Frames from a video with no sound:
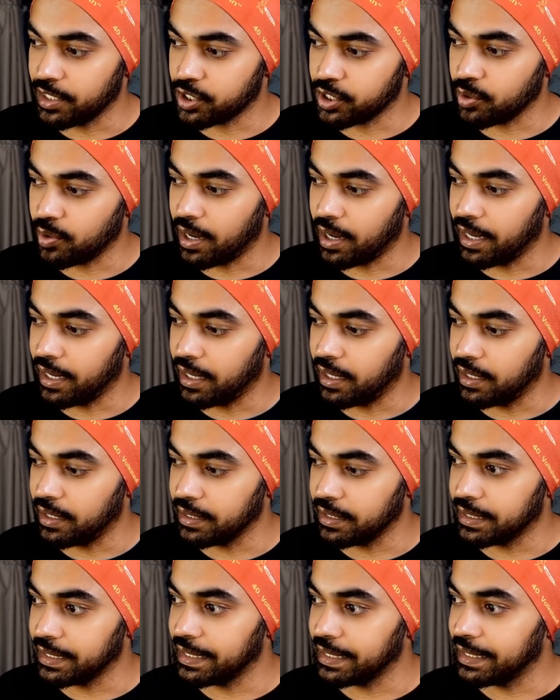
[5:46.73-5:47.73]
So
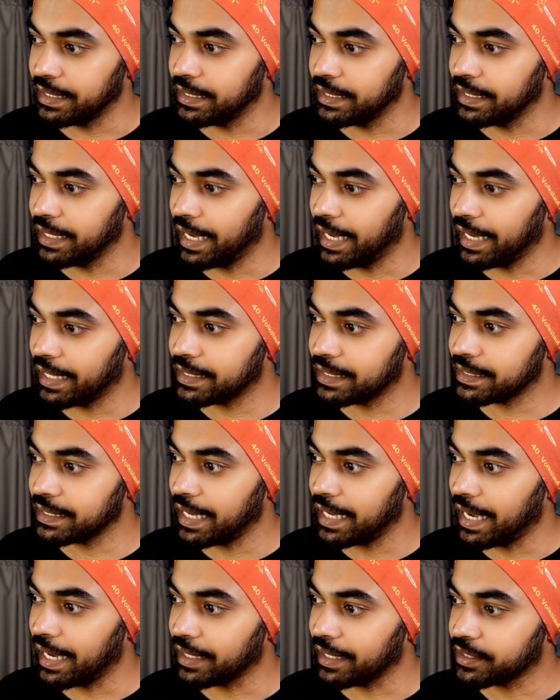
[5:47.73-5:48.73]
the
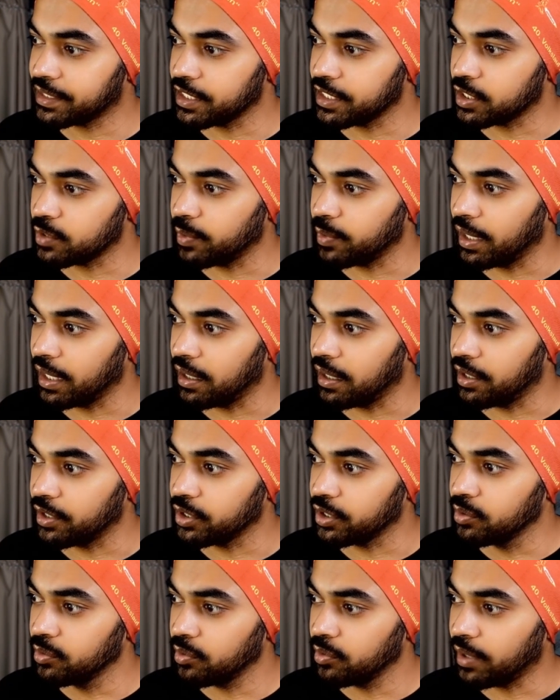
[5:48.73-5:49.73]
x-axis, where are
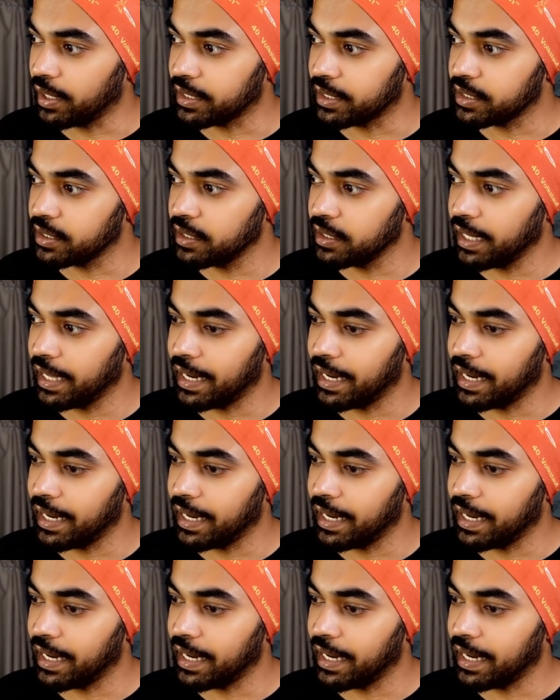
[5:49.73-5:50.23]
you? Right here.